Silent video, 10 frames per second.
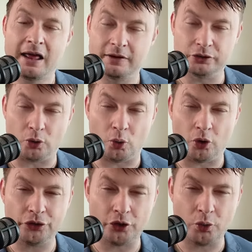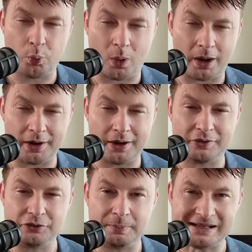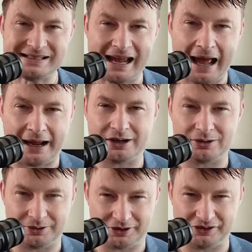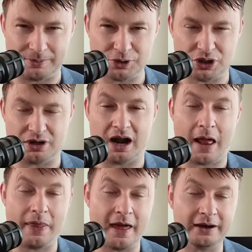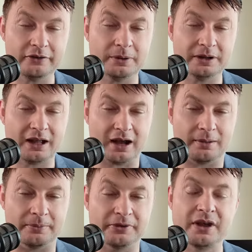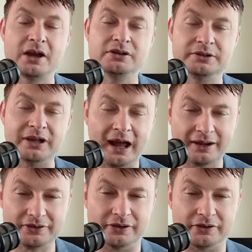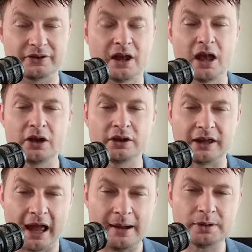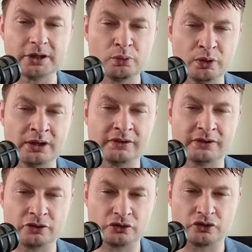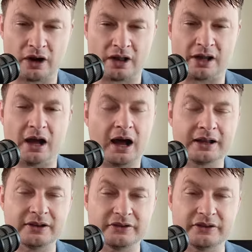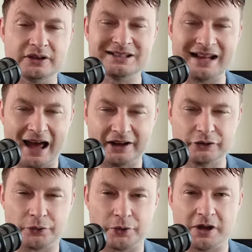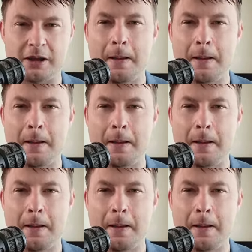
There's also one spectacular exception, and that is when it comes to taxes. Gambling winnings in Australia are considered tax free,